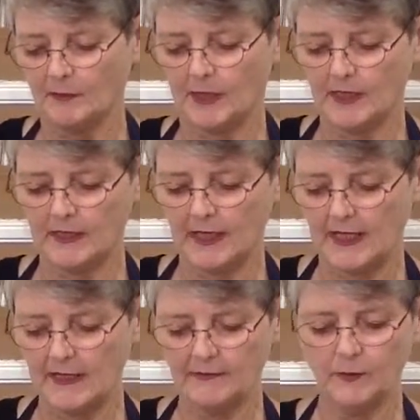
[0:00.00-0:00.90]
but I
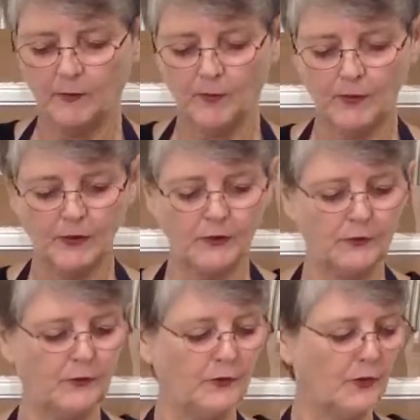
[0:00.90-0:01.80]
have to warn you,
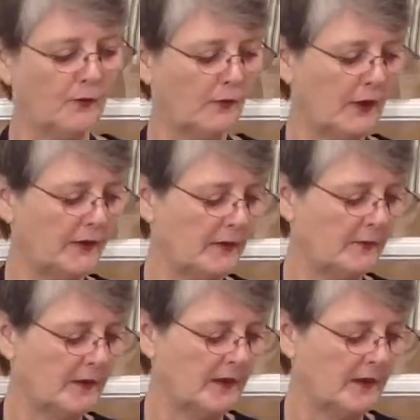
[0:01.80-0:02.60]
you don't want them,